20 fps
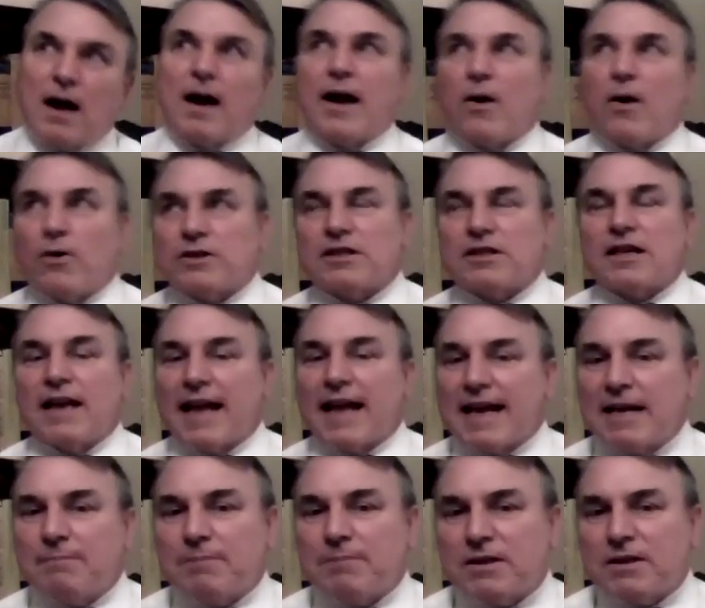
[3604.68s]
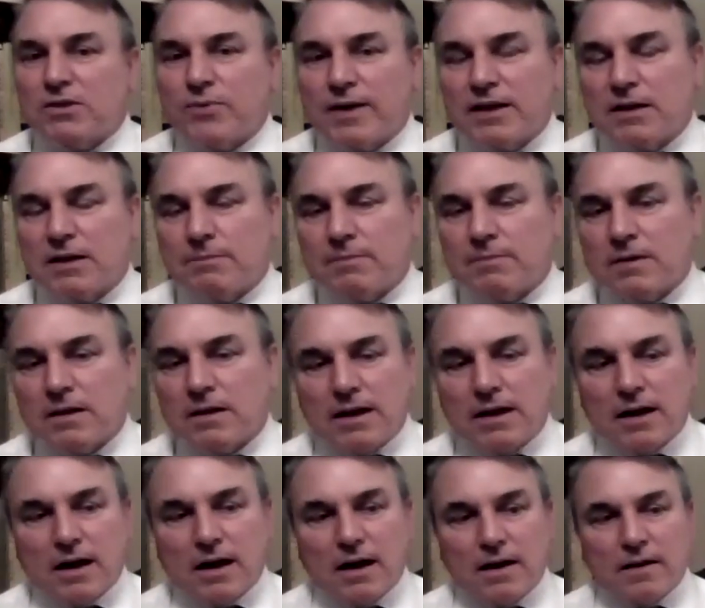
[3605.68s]
I oscillate between the,
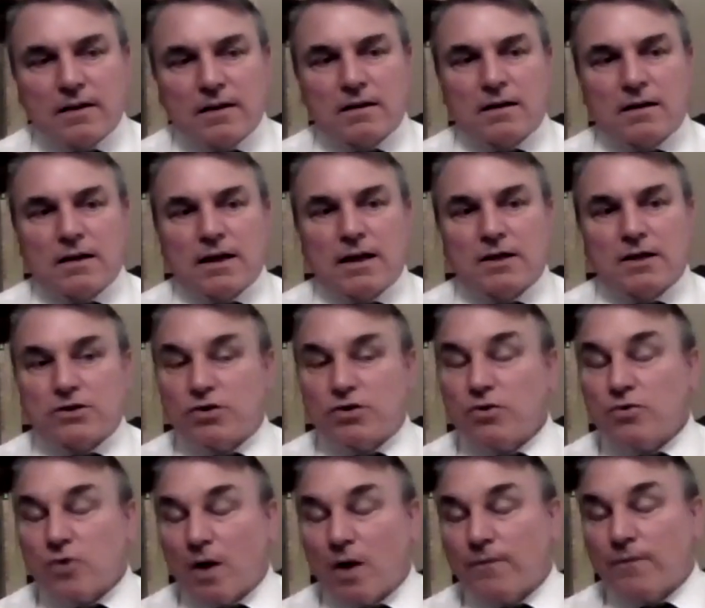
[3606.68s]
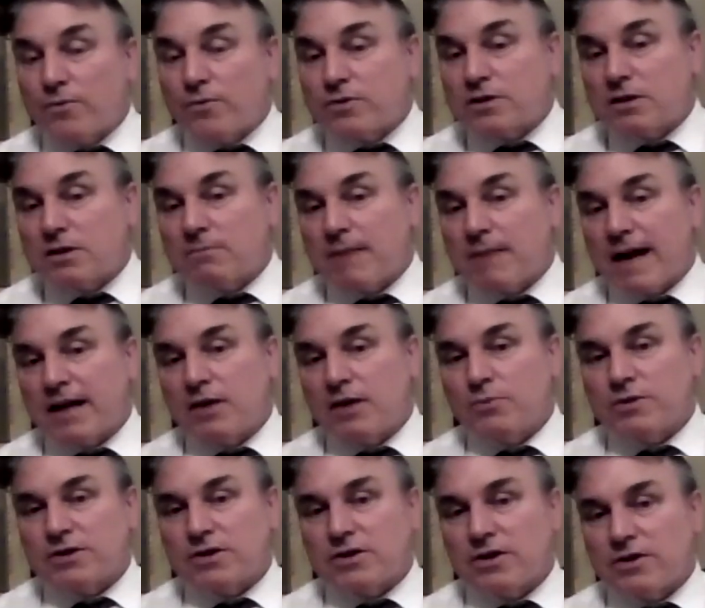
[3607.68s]
the uh, his two novels, The Man Who
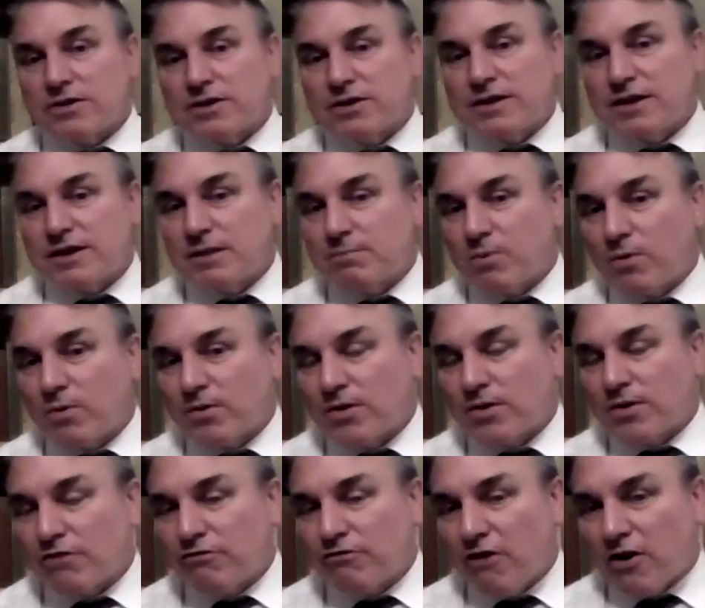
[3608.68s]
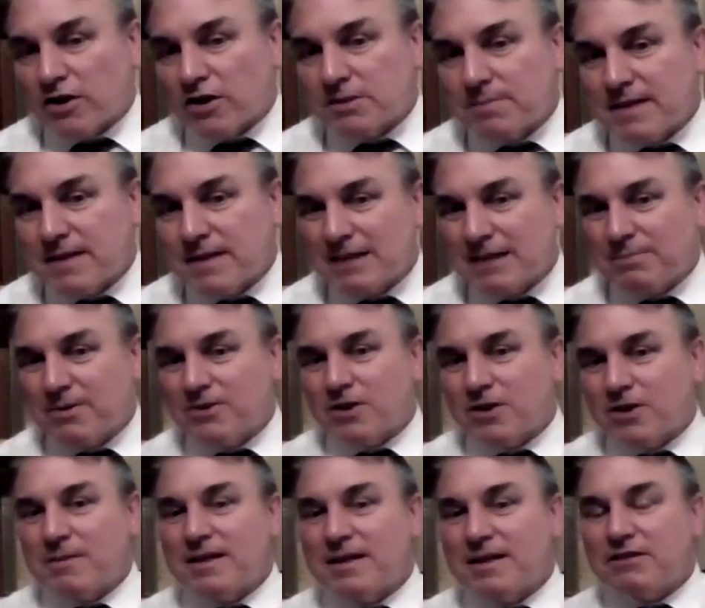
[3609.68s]
Was Thursday and The Ball and the Cross, but that's because
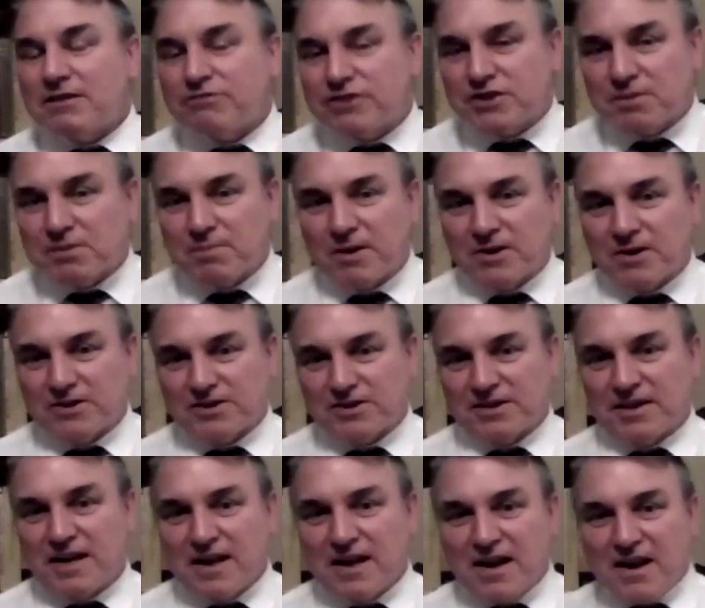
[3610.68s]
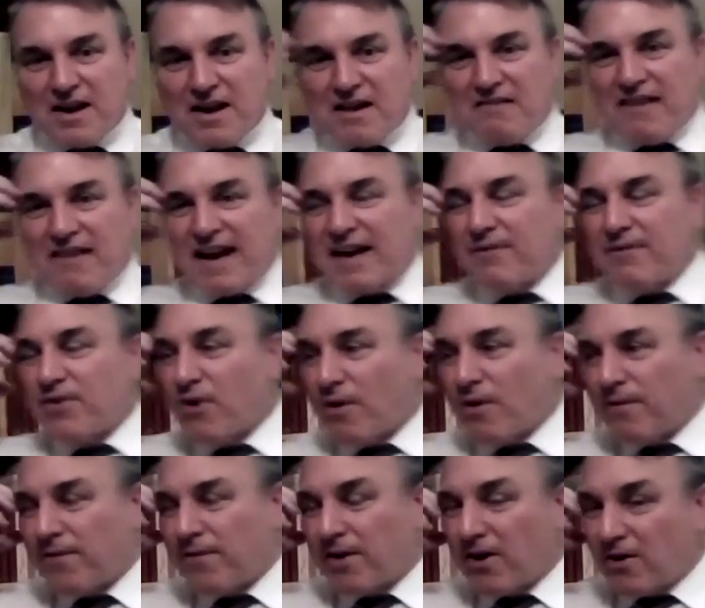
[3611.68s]
I'm a literature person, right? If
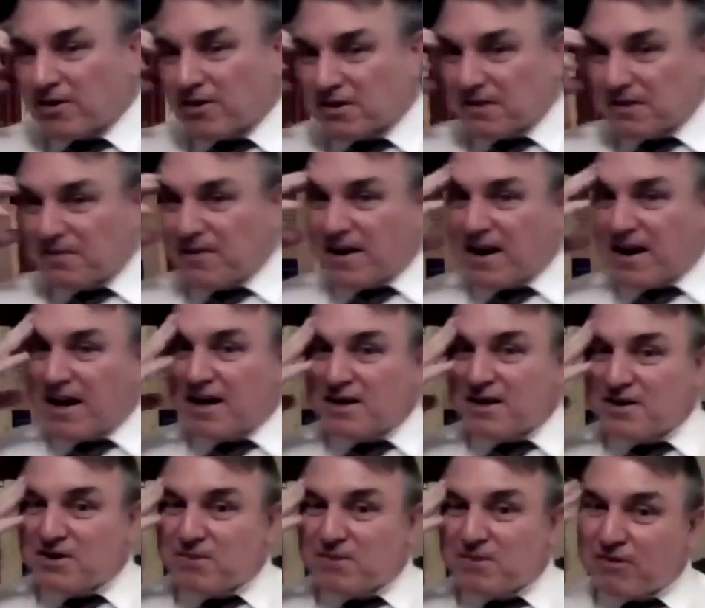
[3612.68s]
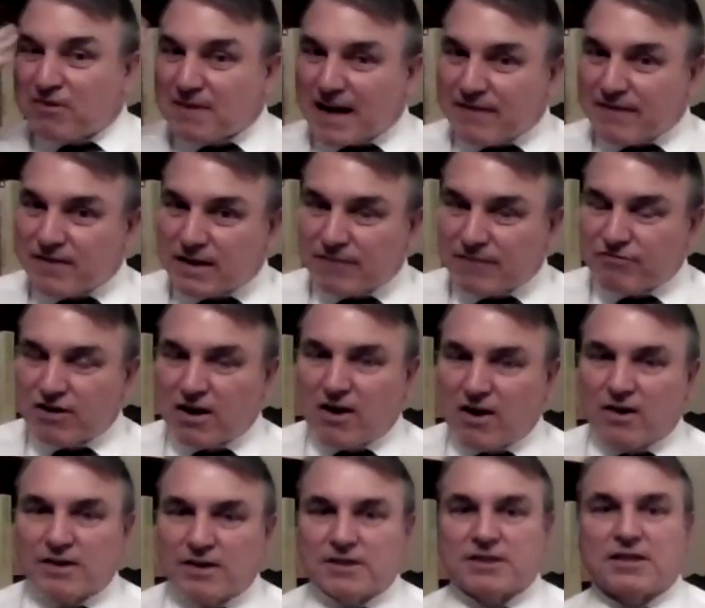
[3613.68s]
you're a philosopher, you probably have a different
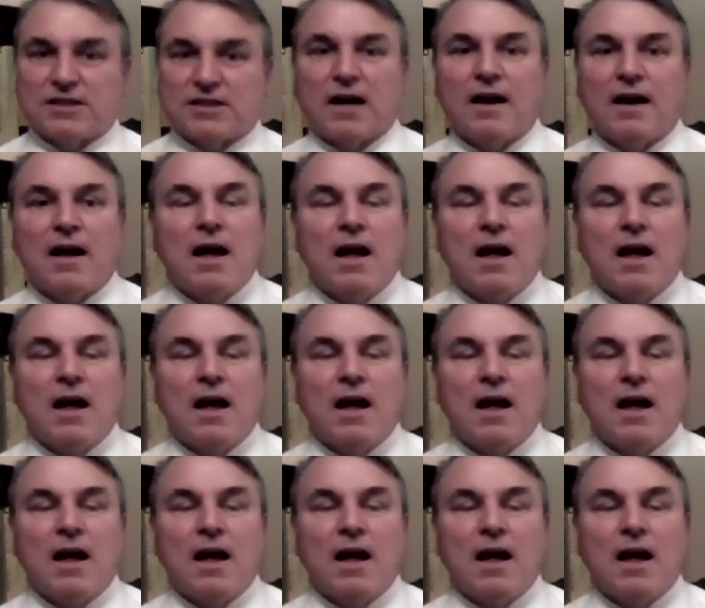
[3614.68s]
answer.